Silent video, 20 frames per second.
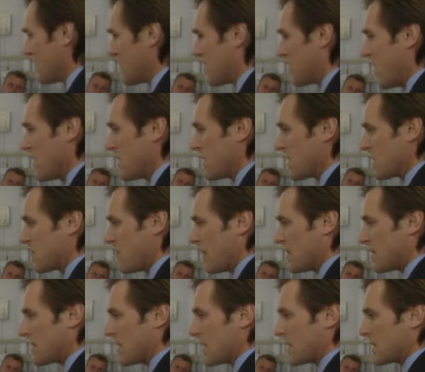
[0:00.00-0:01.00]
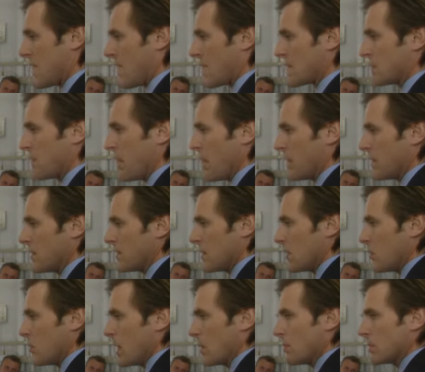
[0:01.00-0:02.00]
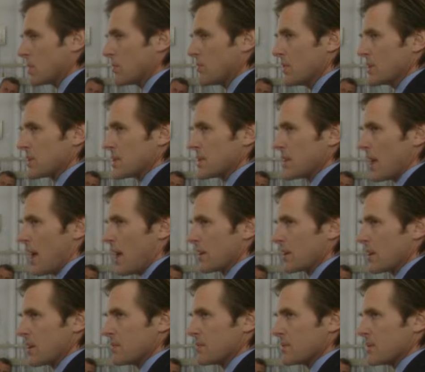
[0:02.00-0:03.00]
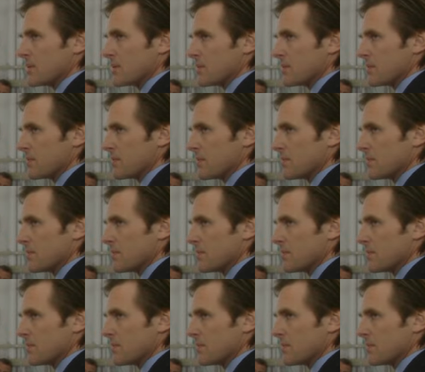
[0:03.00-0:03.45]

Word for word: and great expense to the taxpayer until we're able to reach a diagnosis.